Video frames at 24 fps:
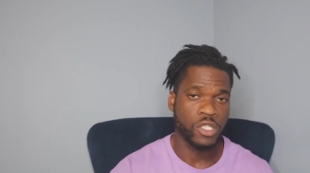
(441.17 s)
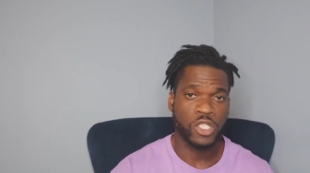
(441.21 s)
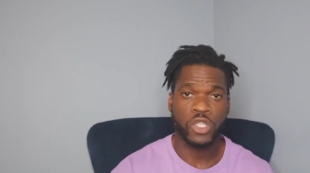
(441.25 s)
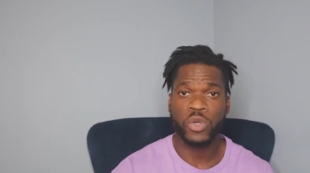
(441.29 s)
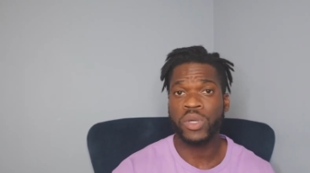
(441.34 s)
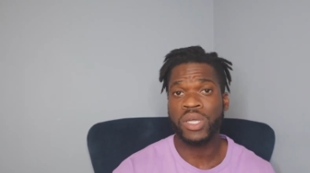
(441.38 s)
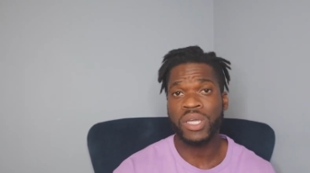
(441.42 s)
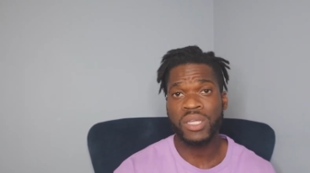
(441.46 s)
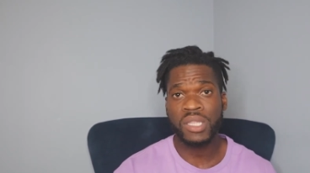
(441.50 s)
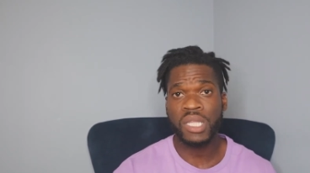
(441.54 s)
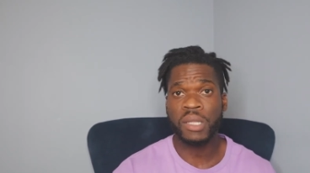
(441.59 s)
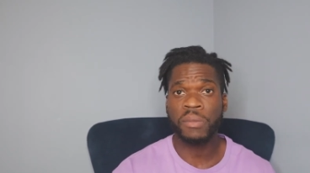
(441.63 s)

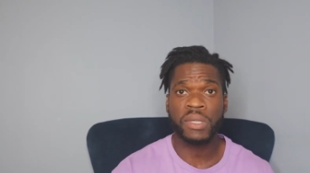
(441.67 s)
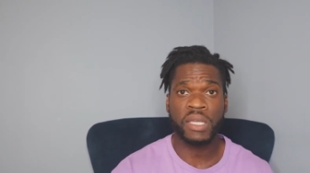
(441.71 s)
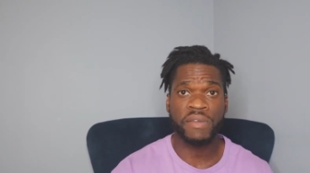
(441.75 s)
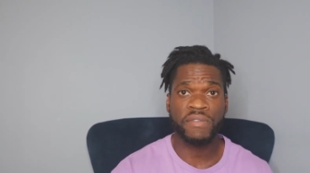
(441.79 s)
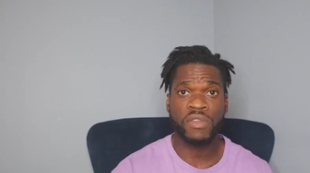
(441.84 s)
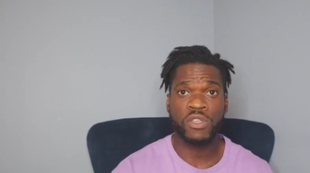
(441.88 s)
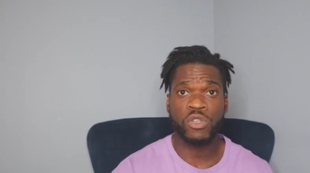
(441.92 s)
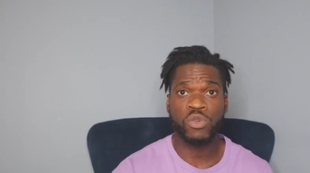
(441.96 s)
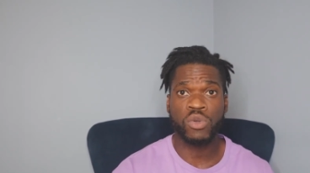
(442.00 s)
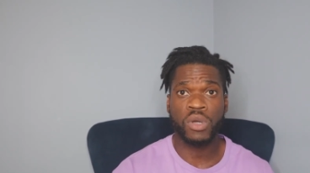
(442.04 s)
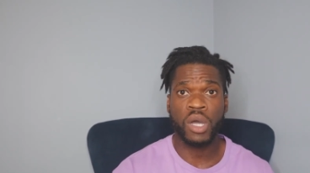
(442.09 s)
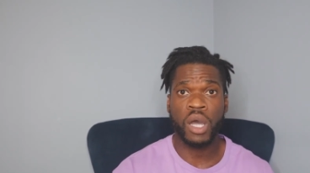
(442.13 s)
So in them
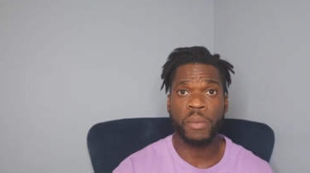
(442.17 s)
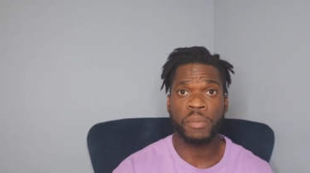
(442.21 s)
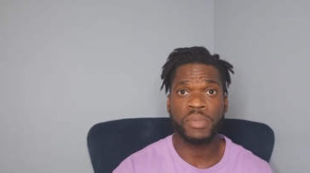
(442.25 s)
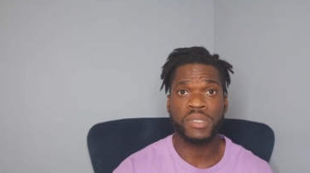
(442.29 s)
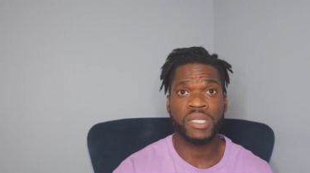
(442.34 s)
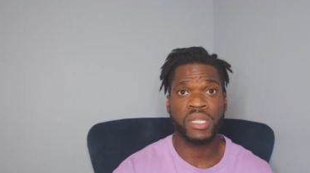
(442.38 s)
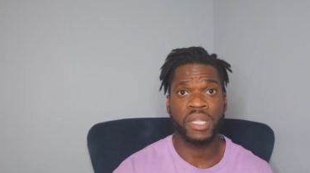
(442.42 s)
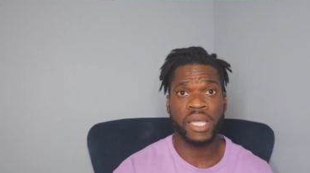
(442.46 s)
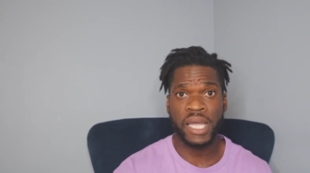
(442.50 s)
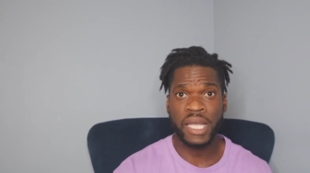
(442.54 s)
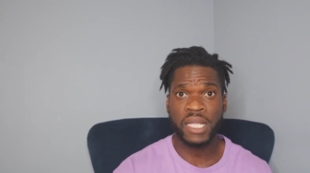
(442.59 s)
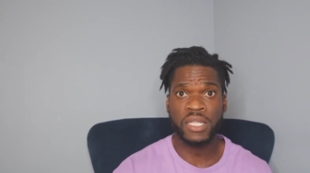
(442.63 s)
giving you
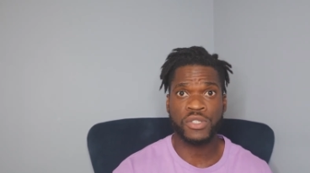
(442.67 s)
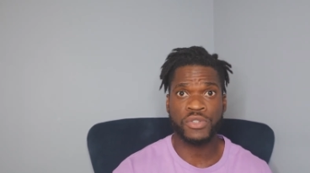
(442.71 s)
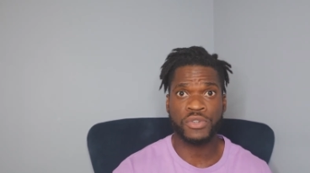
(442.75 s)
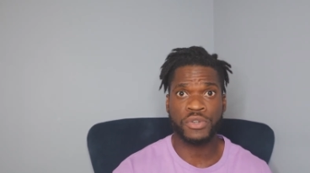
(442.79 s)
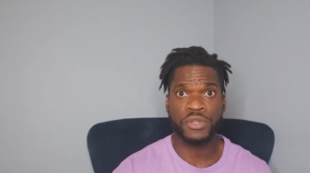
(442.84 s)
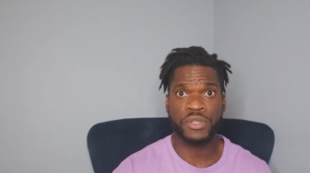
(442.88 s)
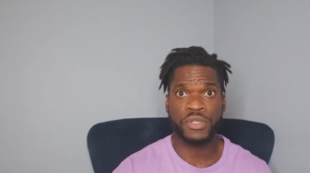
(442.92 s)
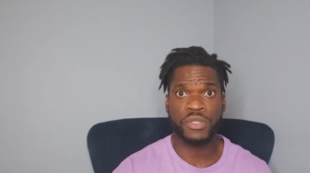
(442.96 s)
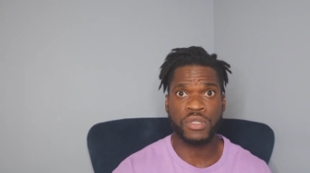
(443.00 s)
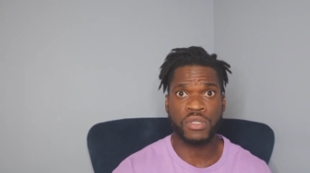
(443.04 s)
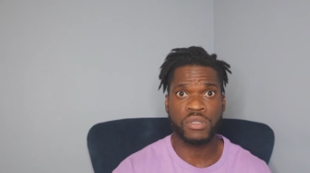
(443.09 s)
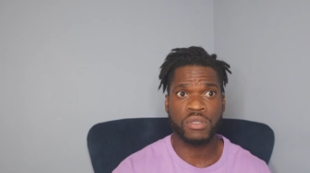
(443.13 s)
competent
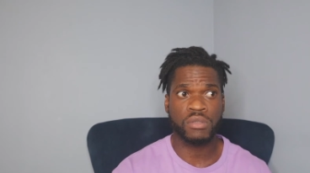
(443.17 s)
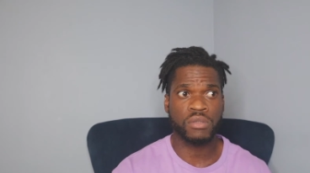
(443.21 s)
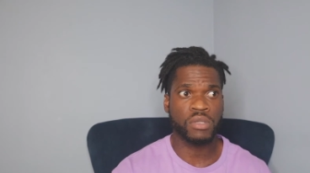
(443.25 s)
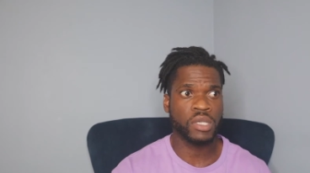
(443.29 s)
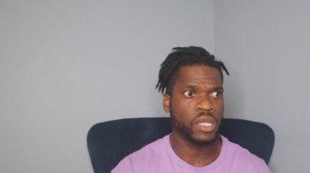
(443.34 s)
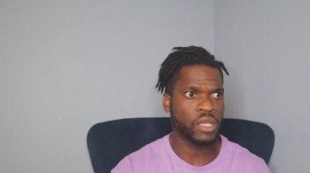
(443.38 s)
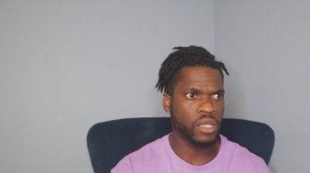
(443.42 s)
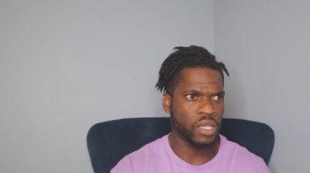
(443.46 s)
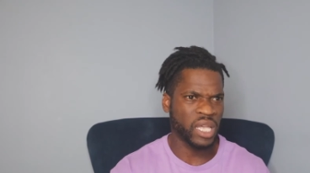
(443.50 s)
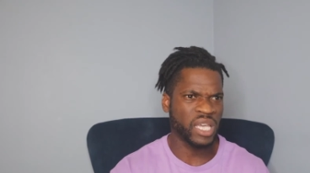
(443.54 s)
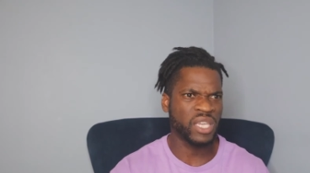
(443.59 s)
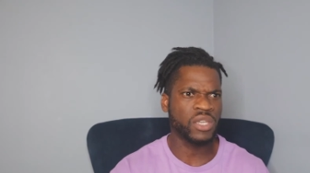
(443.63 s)
answers,
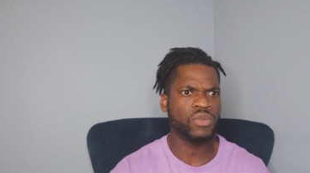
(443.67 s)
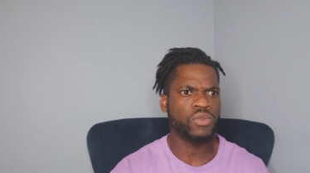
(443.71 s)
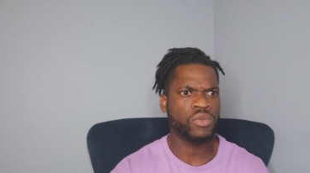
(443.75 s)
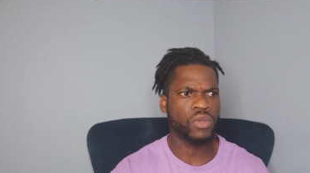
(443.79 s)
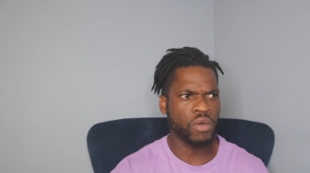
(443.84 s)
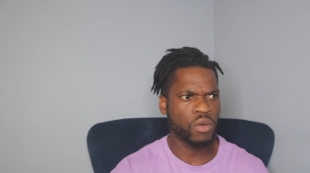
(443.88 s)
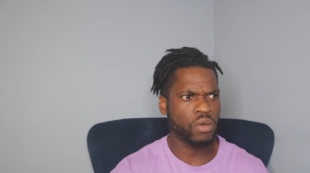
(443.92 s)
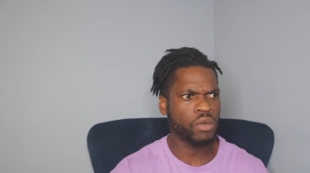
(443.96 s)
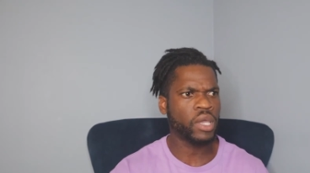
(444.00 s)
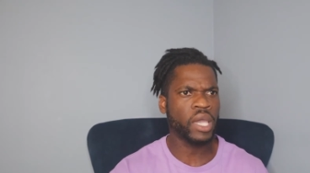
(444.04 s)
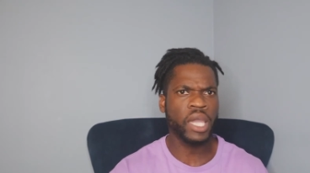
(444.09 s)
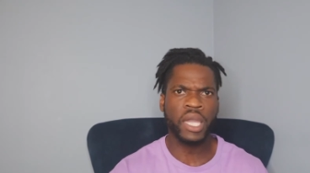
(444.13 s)
it'll let you
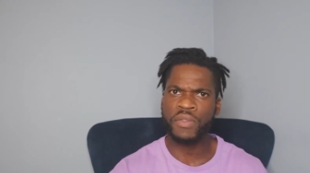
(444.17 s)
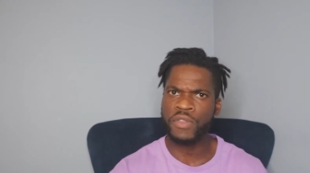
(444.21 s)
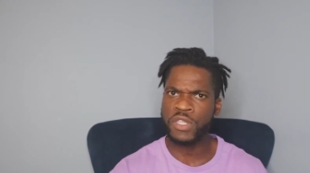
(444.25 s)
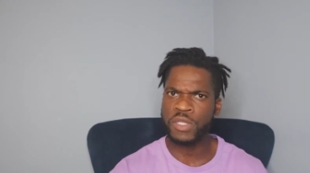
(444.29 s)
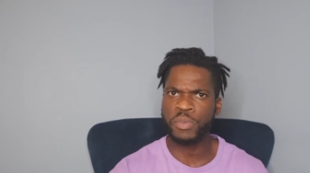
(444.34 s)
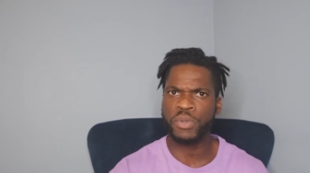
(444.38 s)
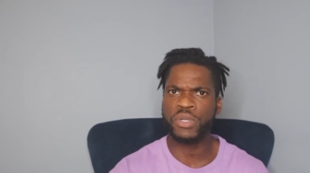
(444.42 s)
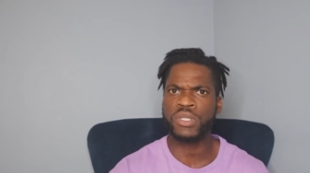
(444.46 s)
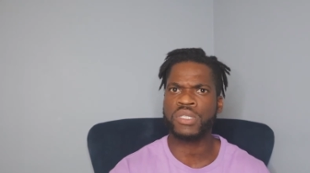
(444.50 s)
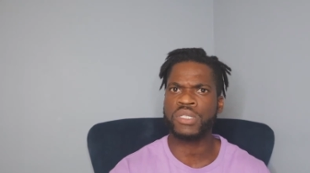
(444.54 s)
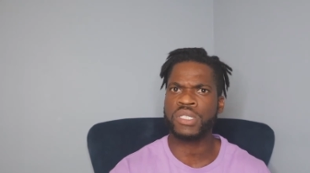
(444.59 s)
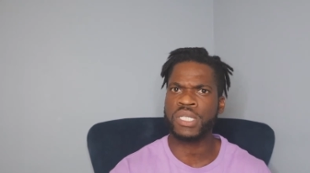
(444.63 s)
know, okay,
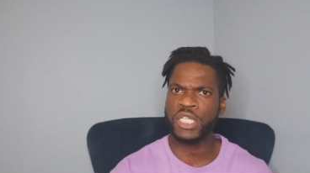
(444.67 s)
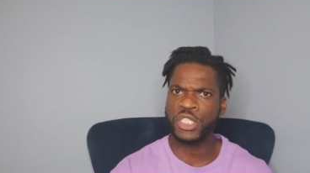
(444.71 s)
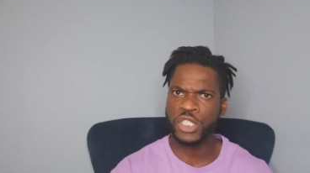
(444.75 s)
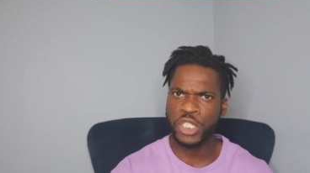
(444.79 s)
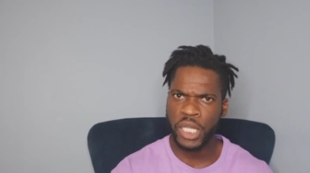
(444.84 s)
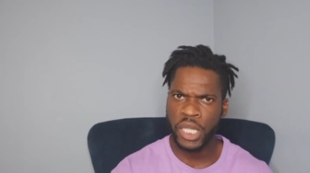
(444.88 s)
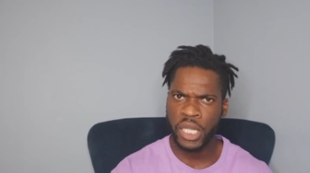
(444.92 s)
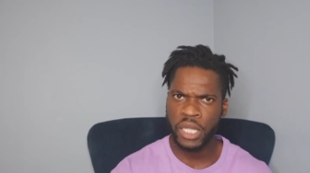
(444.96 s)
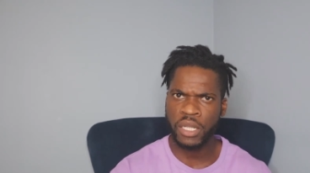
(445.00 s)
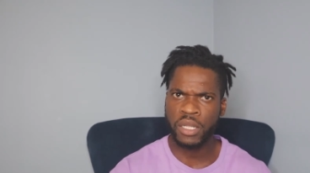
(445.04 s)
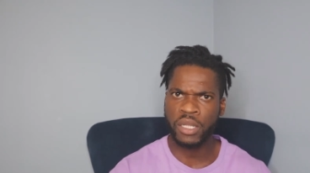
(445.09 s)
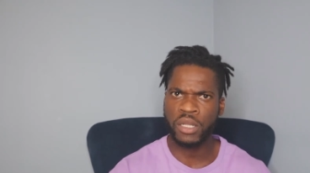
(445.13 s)
this person's
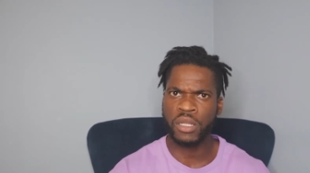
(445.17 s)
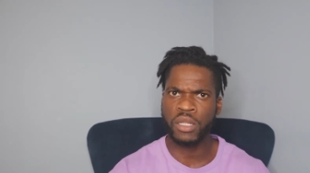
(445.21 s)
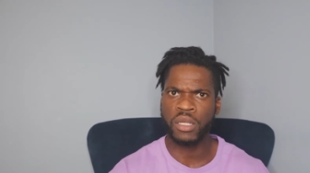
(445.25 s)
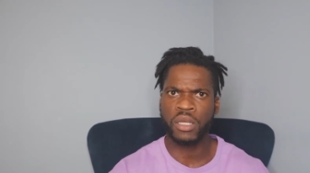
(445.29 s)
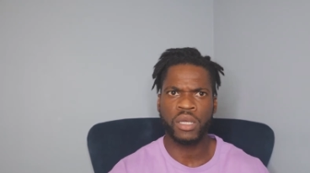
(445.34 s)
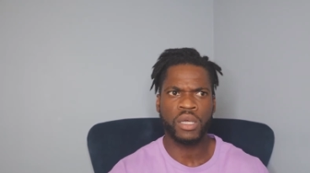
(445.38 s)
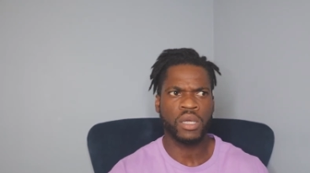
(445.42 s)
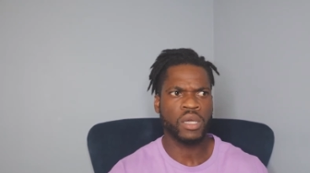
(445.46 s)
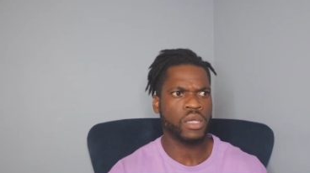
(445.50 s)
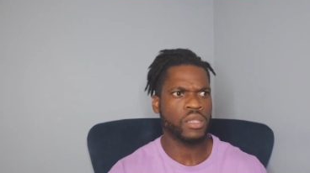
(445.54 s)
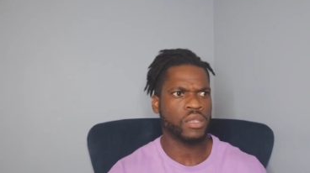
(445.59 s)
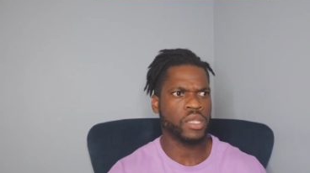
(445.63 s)

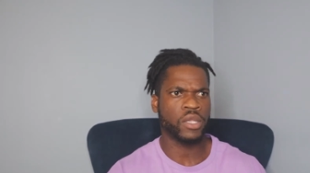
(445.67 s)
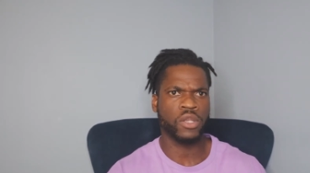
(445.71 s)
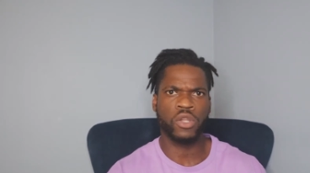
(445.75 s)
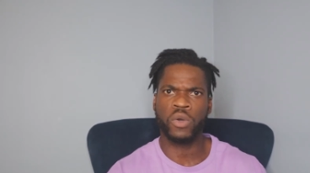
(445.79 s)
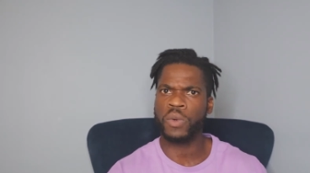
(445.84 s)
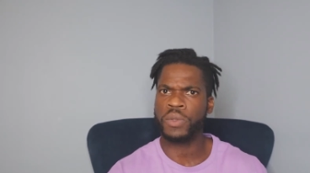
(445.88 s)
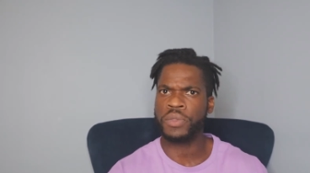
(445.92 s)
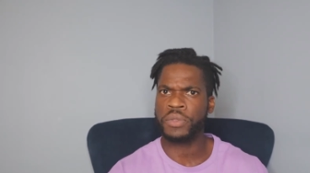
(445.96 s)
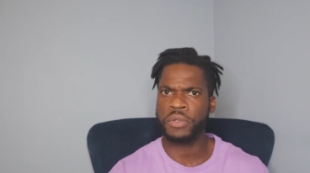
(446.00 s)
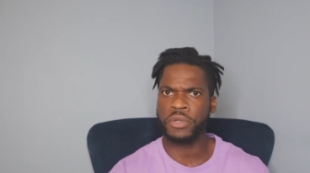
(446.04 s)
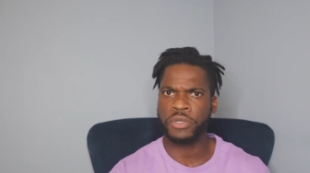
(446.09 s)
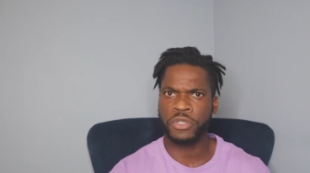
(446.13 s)
educated, they
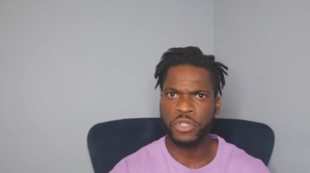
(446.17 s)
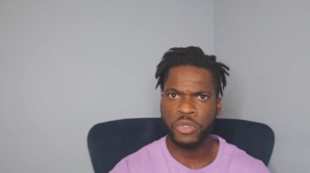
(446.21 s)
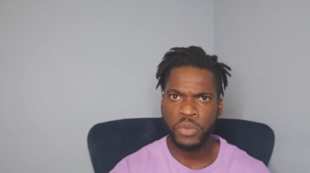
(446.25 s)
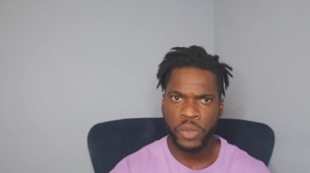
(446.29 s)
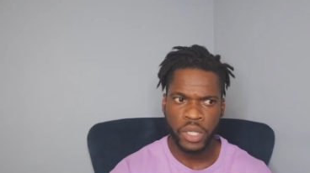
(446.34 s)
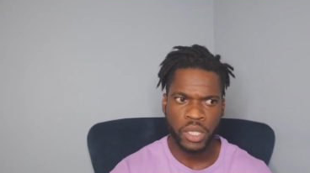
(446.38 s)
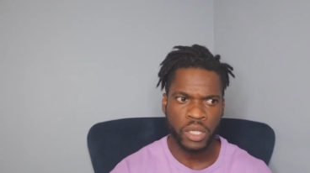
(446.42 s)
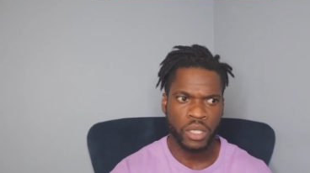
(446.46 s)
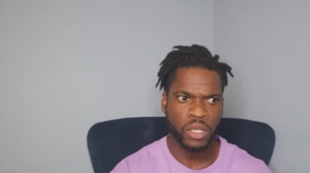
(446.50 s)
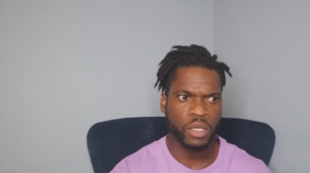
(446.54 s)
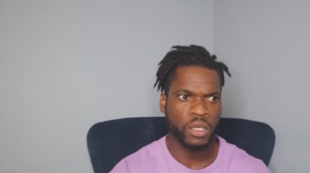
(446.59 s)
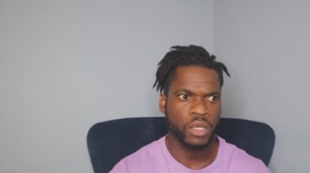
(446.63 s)
know what they're
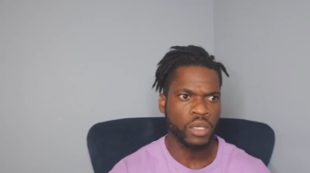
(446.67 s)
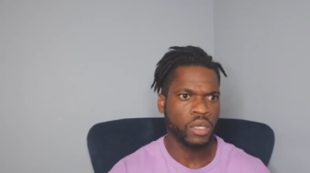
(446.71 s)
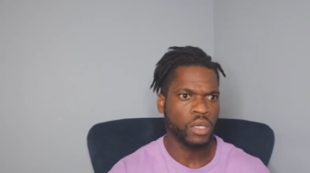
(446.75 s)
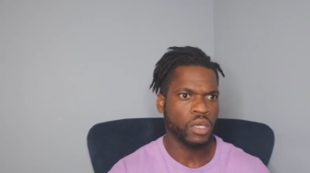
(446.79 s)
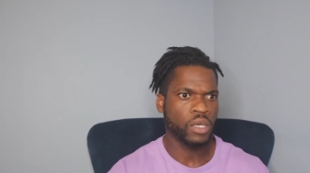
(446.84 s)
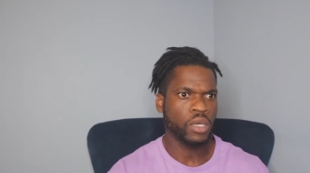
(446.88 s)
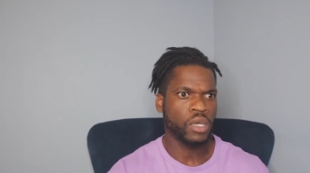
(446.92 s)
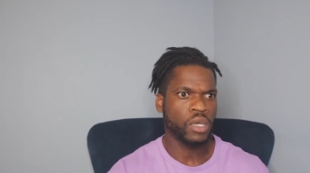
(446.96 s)
doing,